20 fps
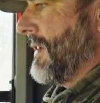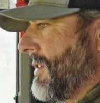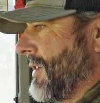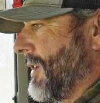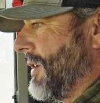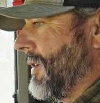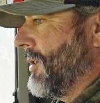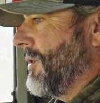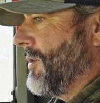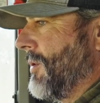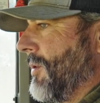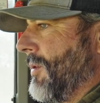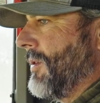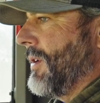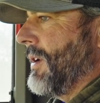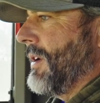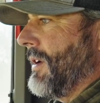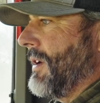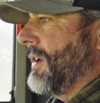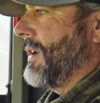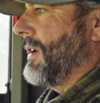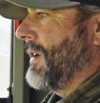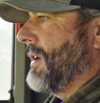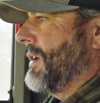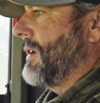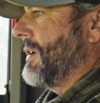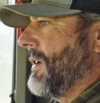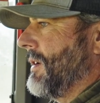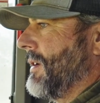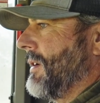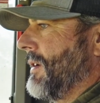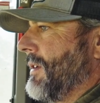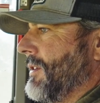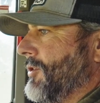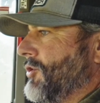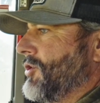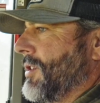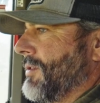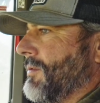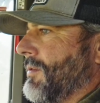So
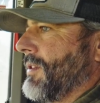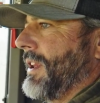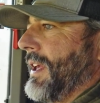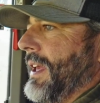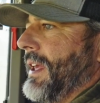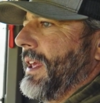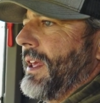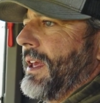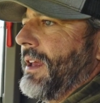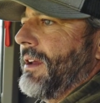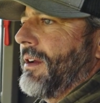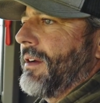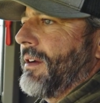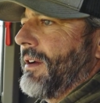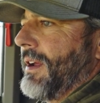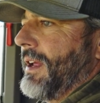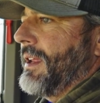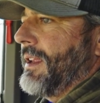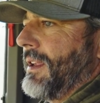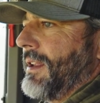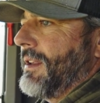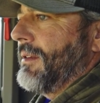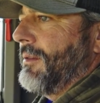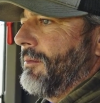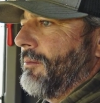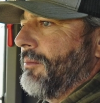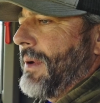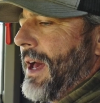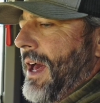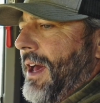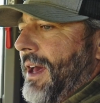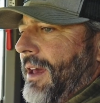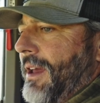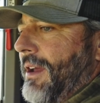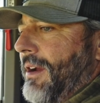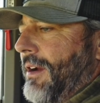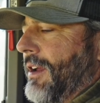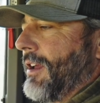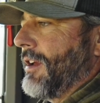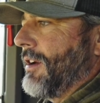generally here in my
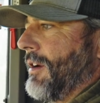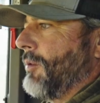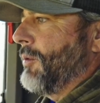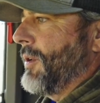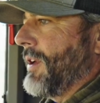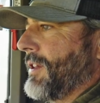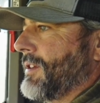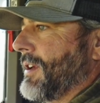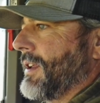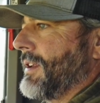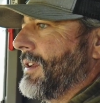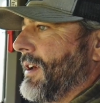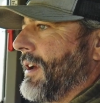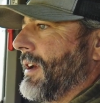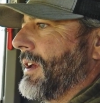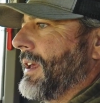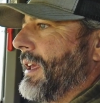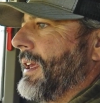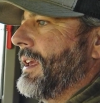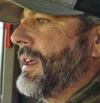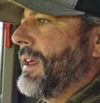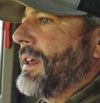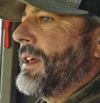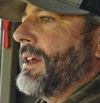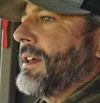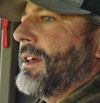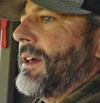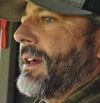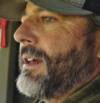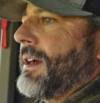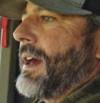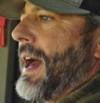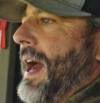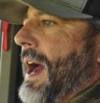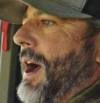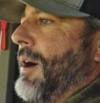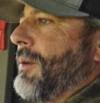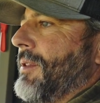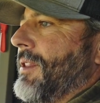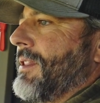area, West Kentucky,
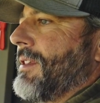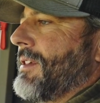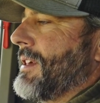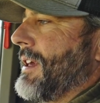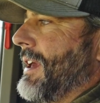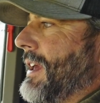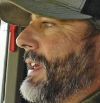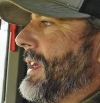I would say